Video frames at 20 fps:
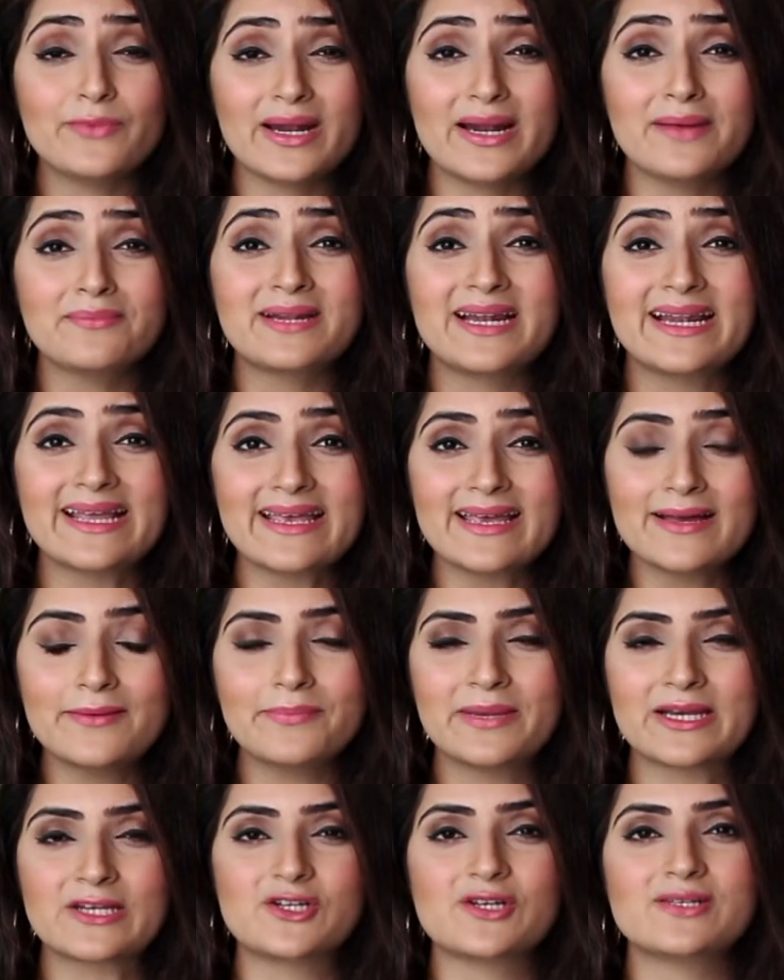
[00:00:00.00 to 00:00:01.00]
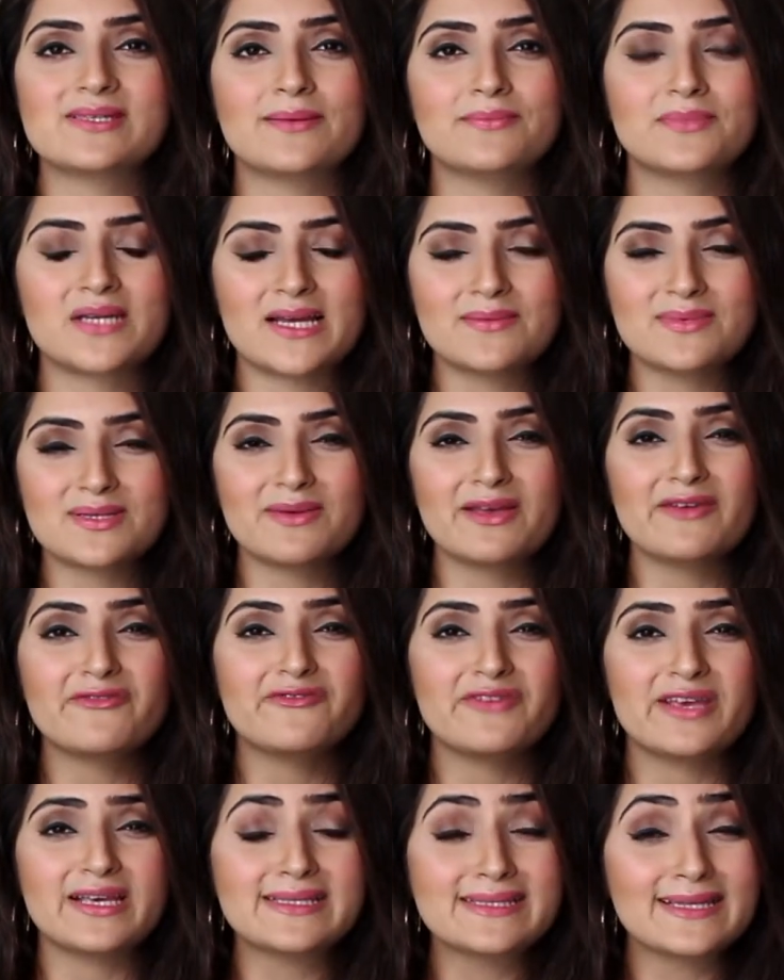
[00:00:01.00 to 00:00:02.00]
when I'm clicking a picture sometimes my
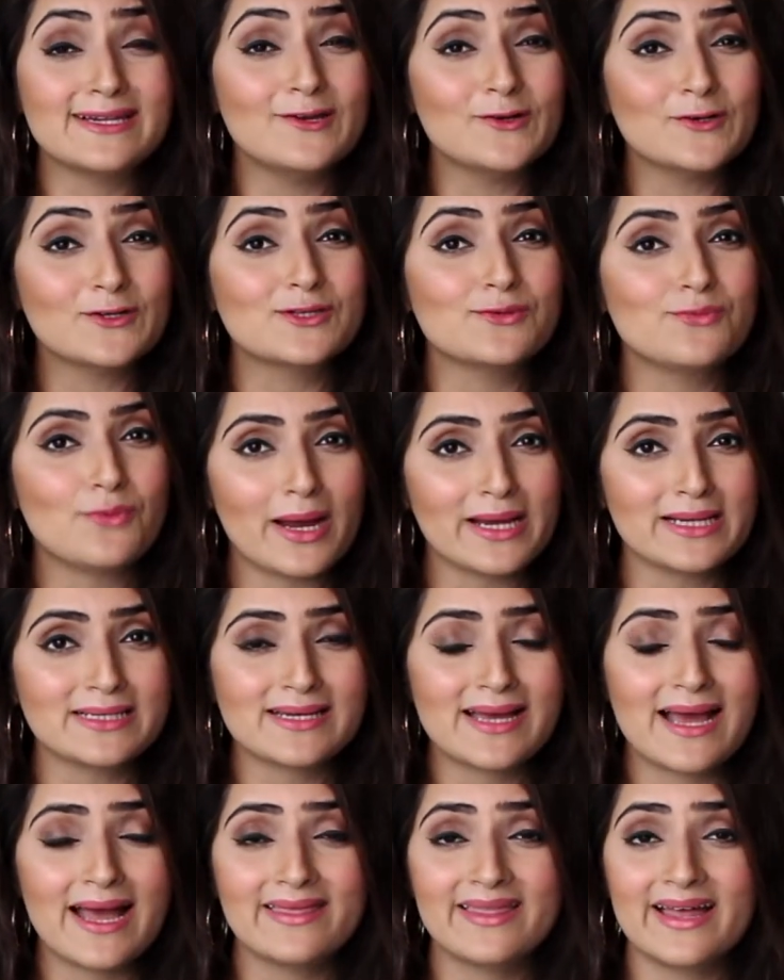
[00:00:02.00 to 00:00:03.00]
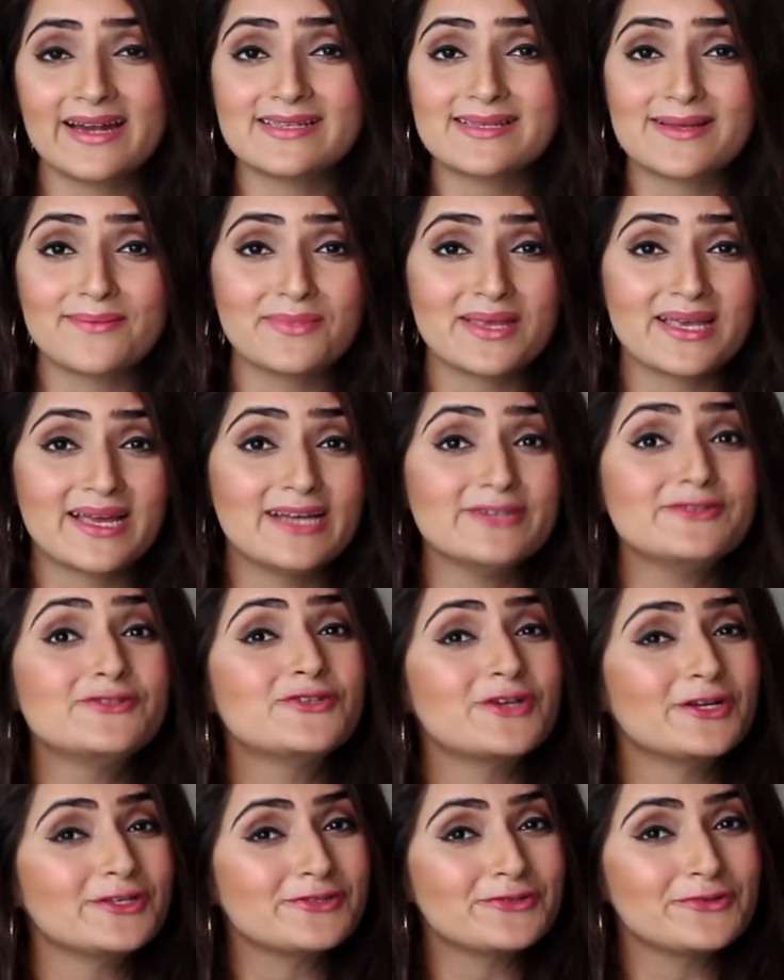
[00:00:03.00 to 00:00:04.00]
face looks white, and that is something I
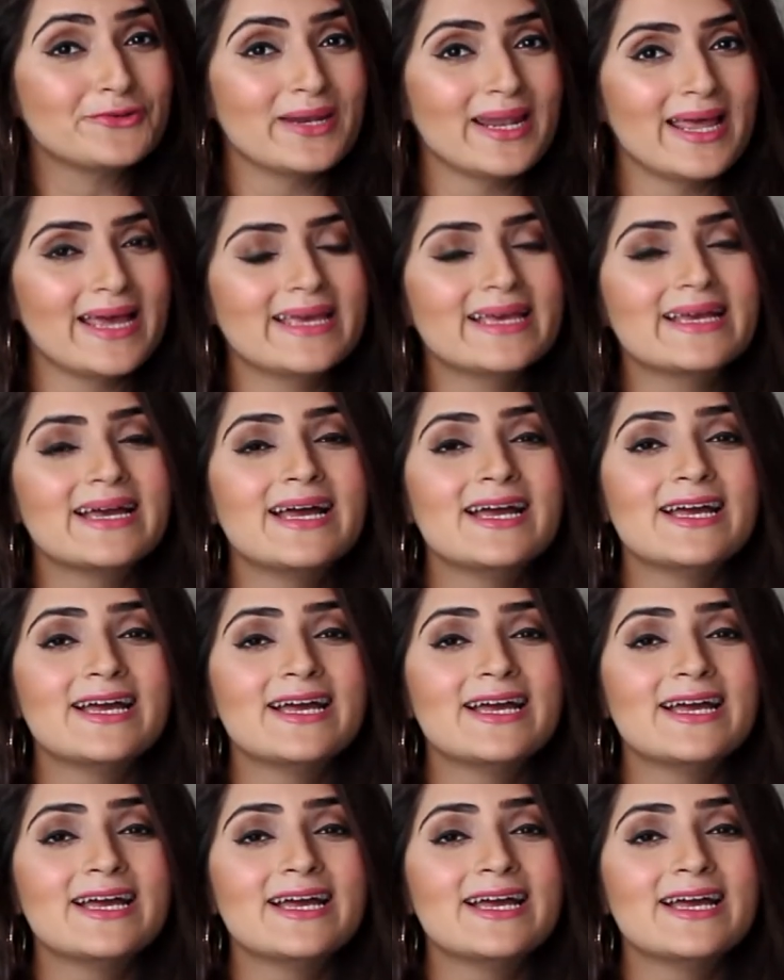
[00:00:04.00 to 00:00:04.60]
just don't like.